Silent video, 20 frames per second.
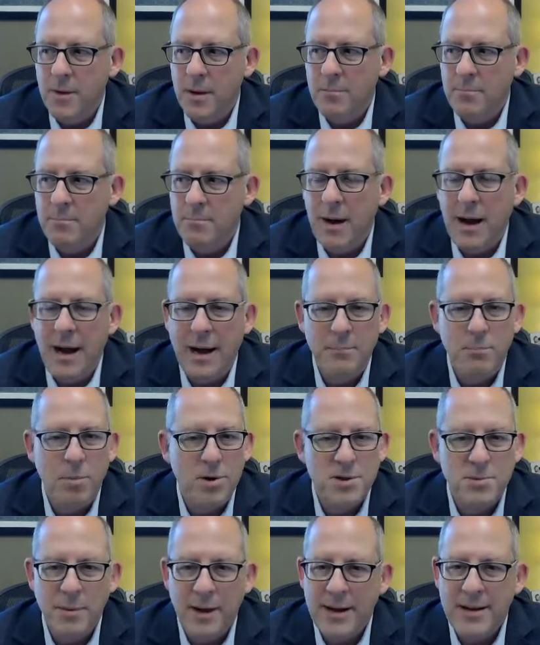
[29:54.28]
my
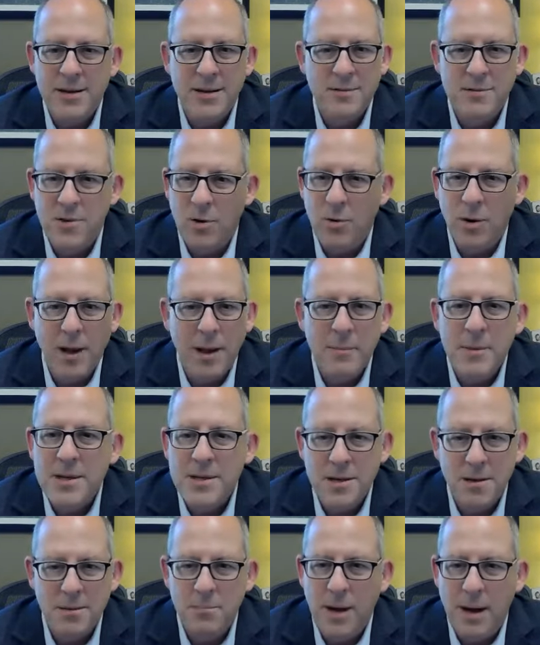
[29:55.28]
perspectives are
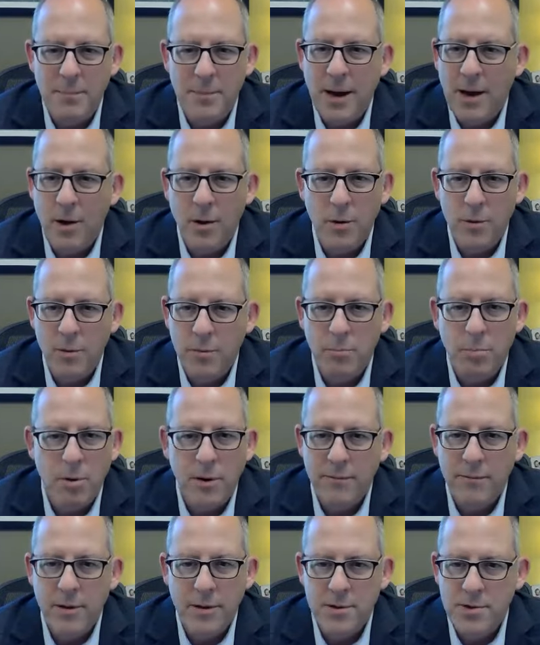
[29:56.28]
limited by my own
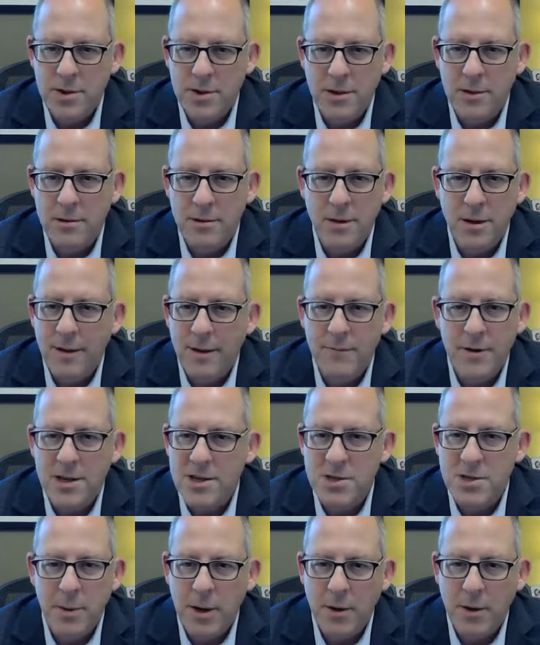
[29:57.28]
privilege and lived
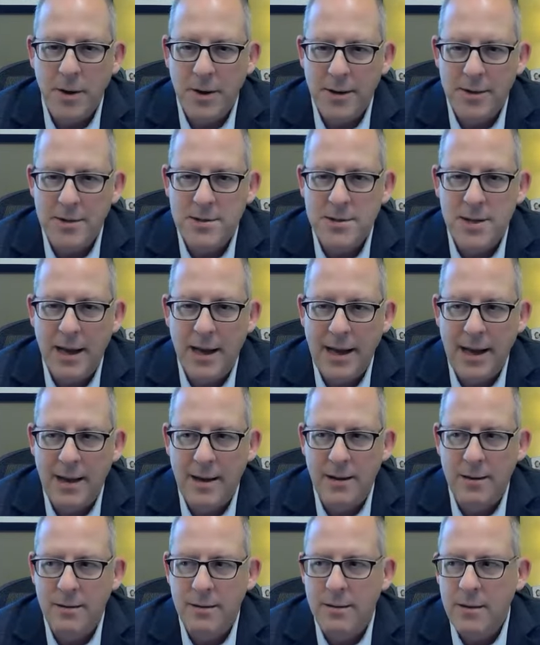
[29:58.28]
experience.
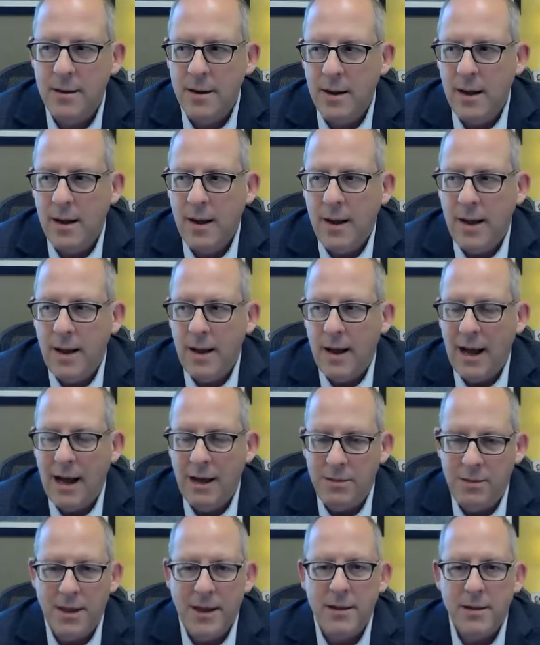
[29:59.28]
And I
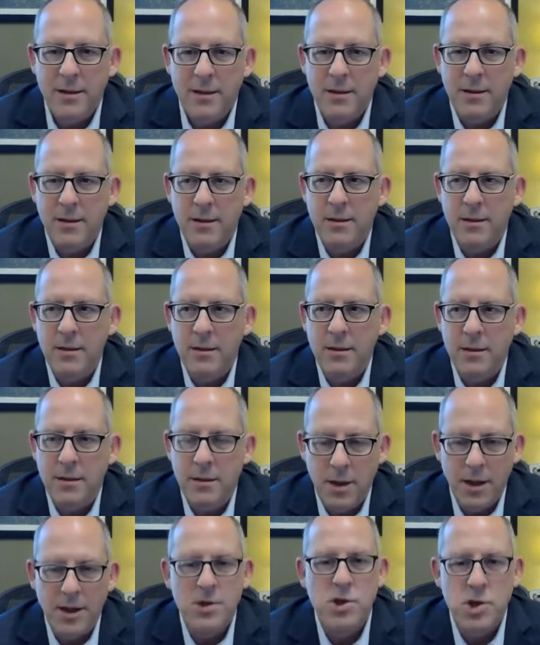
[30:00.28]
think
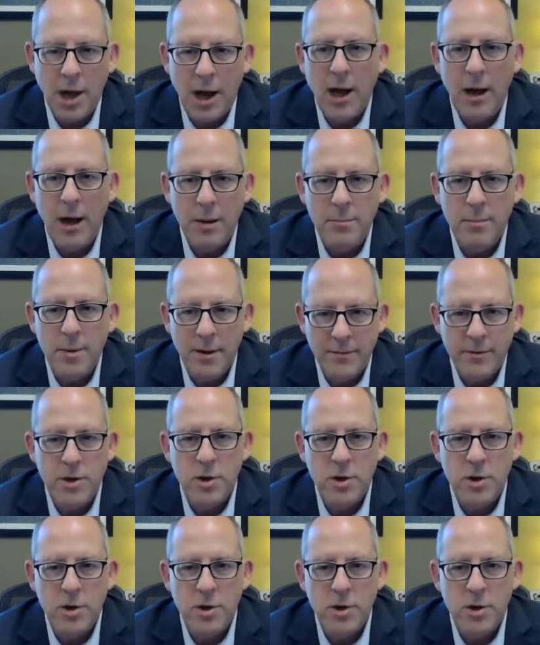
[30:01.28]
the job of a